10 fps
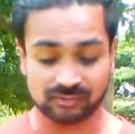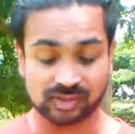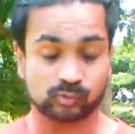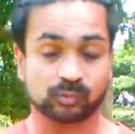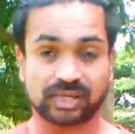
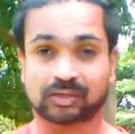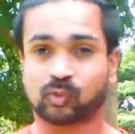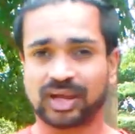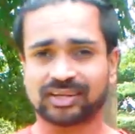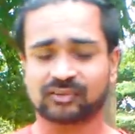It would be
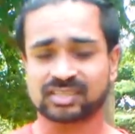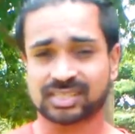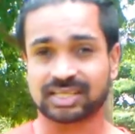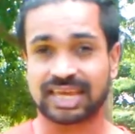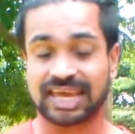quite
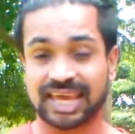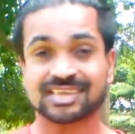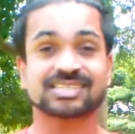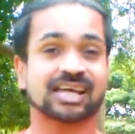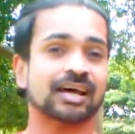interesting
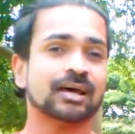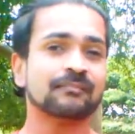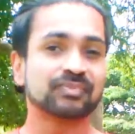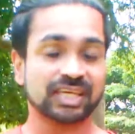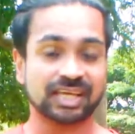as
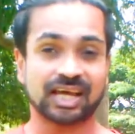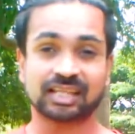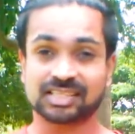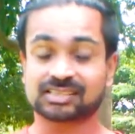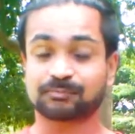
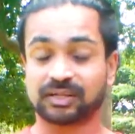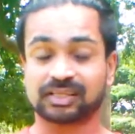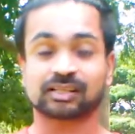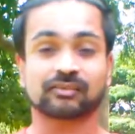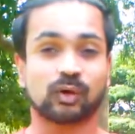this
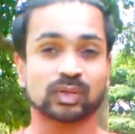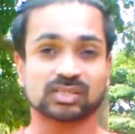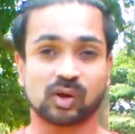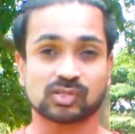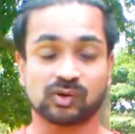particular ground is
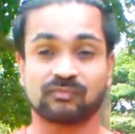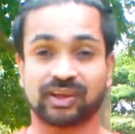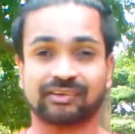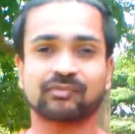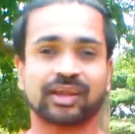also a
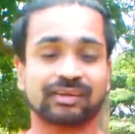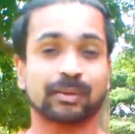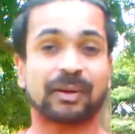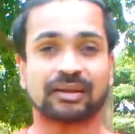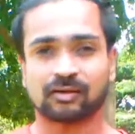very, very
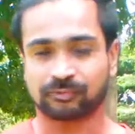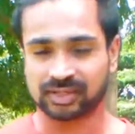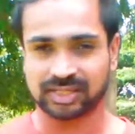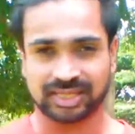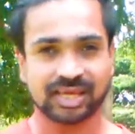batter
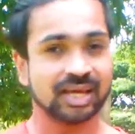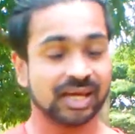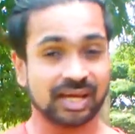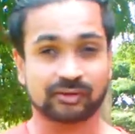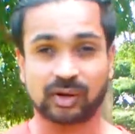friendly
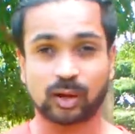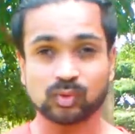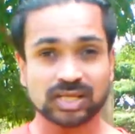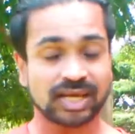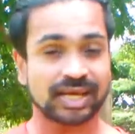
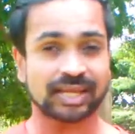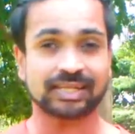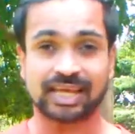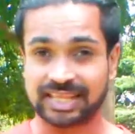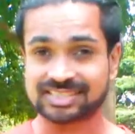ground. And
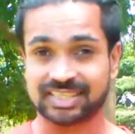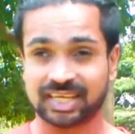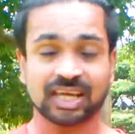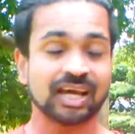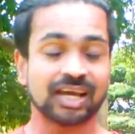let's
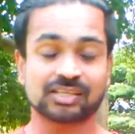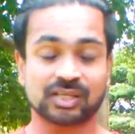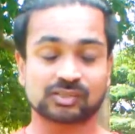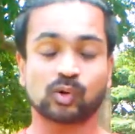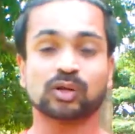see,
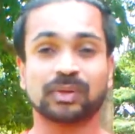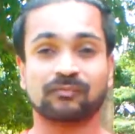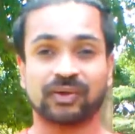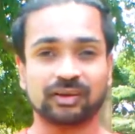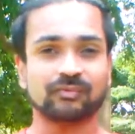it's going to be
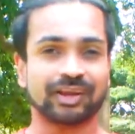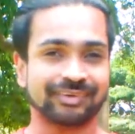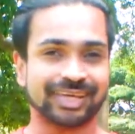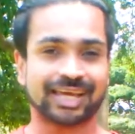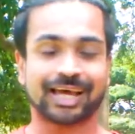very,
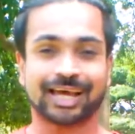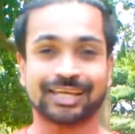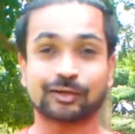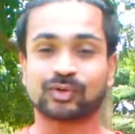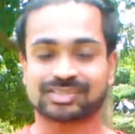very
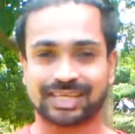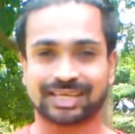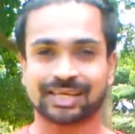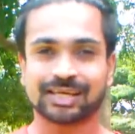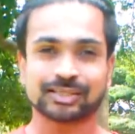
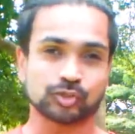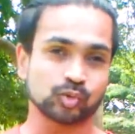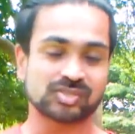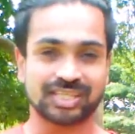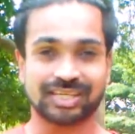interesting
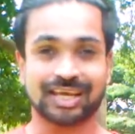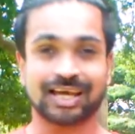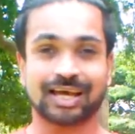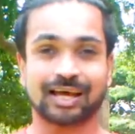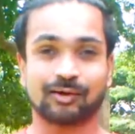to see
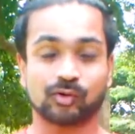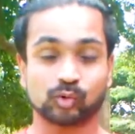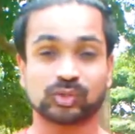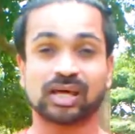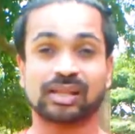
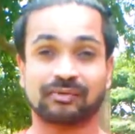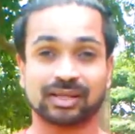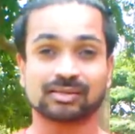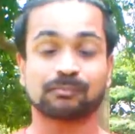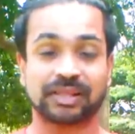who the
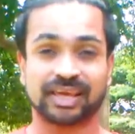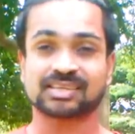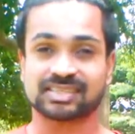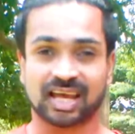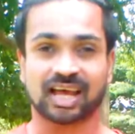11
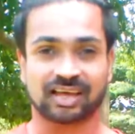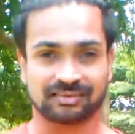players are.